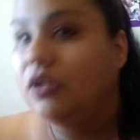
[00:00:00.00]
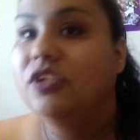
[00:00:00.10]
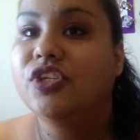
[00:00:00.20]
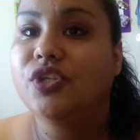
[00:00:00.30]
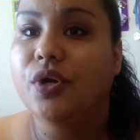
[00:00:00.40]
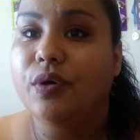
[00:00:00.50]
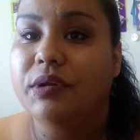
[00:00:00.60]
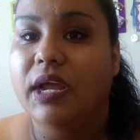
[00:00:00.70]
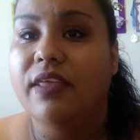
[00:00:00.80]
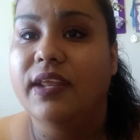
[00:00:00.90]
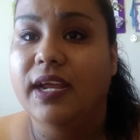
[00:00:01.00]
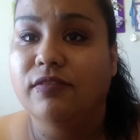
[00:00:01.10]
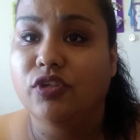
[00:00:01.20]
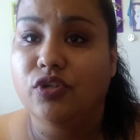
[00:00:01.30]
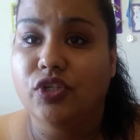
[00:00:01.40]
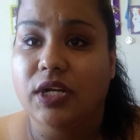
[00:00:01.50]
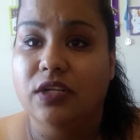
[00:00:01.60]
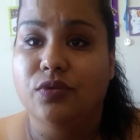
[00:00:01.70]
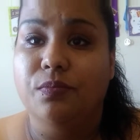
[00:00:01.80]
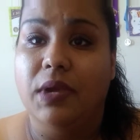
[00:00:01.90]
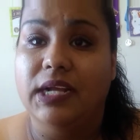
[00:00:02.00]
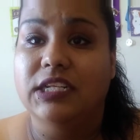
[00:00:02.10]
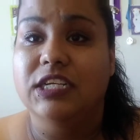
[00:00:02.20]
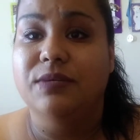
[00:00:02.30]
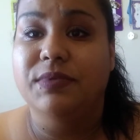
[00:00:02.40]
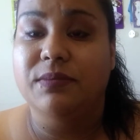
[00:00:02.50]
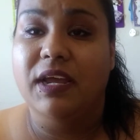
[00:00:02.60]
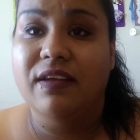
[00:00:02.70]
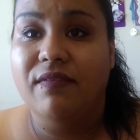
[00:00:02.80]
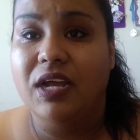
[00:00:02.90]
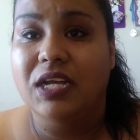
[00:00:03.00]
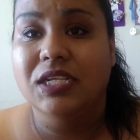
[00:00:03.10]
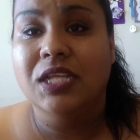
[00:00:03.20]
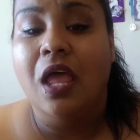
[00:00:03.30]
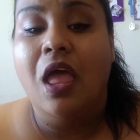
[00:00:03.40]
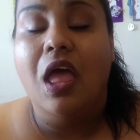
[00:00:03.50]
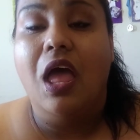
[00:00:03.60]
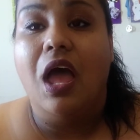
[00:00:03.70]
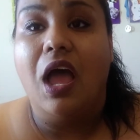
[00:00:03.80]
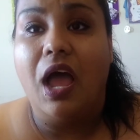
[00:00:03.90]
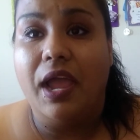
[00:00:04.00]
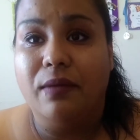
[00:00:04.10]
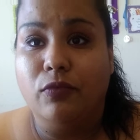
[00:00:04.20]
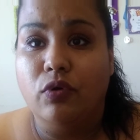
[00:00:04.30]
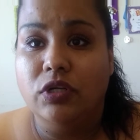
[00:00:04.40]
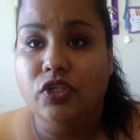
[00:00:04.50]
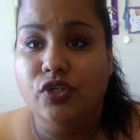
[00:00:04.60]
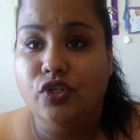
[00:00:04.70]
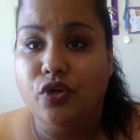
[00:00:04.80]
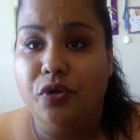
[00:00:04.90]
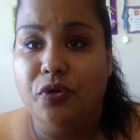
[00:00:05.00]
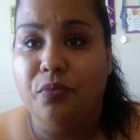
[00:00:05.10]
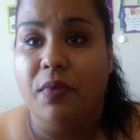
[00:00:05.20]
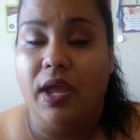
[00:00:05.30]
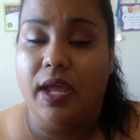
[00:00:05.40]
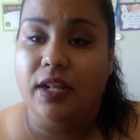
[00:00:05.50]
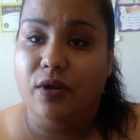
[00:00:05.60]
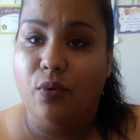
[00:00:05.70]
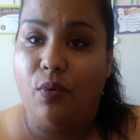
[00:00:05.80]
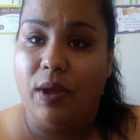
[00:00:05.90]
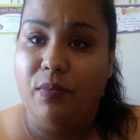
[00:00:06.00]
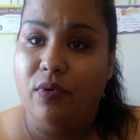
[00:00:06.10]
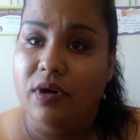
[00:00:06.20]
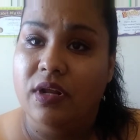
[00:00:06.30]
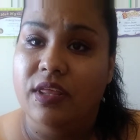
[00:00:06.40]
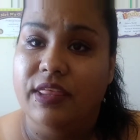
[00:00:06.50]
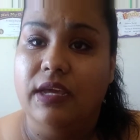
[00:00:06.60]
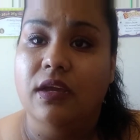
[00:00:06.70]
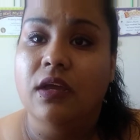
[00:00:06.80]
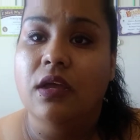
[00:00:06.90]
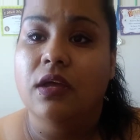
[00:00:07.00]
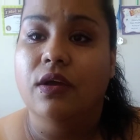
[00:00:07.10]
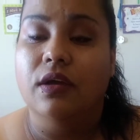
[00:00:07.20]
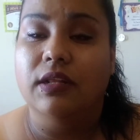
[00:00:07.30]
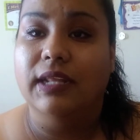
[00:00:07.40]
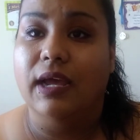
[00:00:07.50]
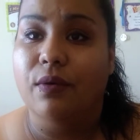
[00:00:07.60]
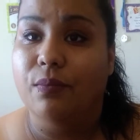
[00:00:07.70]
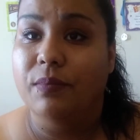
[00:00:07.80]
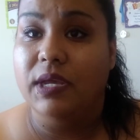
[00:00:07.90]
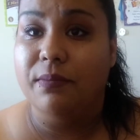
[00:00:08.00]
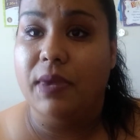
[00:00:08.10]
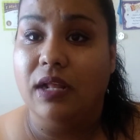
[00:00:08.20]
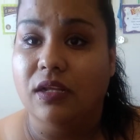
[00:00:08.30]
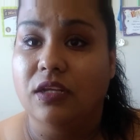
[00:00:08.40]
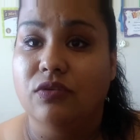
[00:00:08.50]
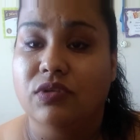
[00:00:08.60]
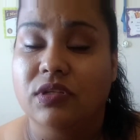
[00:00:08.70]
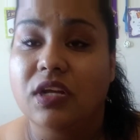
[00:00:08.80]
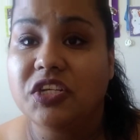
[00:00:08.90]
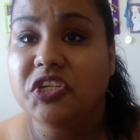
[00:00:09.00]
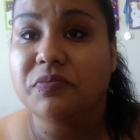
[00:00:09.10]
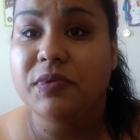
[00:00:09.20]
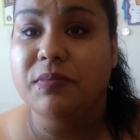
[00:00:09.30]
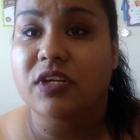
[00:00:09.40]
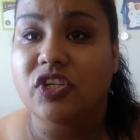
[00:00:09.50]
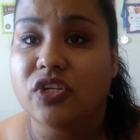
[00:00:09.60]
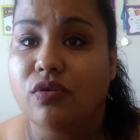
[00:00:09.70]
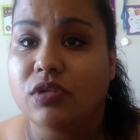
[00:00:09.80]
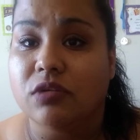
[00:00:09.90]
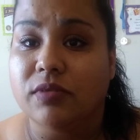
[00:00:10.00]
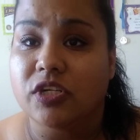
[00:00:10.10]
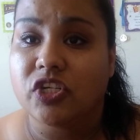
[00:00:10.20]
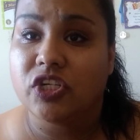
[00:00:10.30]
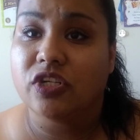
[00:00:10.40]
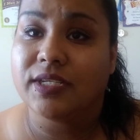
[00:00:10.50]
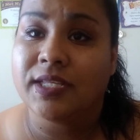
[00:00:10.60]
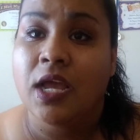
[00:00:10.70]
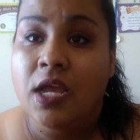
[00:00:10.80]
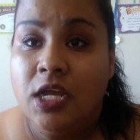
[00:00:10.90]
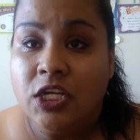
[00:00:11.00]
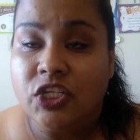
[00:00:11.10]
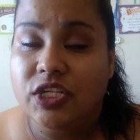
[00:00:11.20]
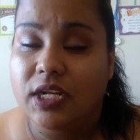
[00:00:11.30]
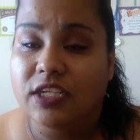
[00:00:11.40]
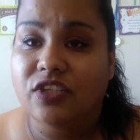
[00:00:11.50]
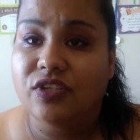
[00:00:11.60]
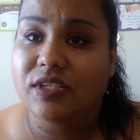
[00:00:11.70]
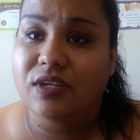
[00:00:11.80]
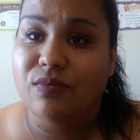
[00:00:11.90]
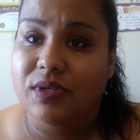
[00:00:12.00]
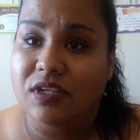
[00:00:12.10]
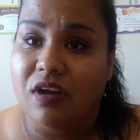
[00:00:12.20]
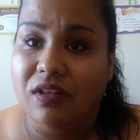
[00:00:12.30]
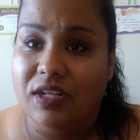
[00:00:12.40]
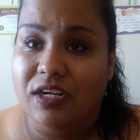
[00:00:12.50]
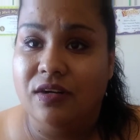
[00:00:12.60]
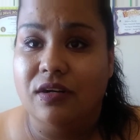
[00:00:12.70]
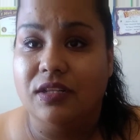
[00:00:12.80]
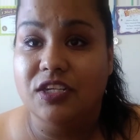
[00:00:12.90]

And so now that I've showed you guys my tips and my advice, I am going to show you my little whiteboard thing that me and Bella use. Not just me, because she goes up there and she likes to see what's on there.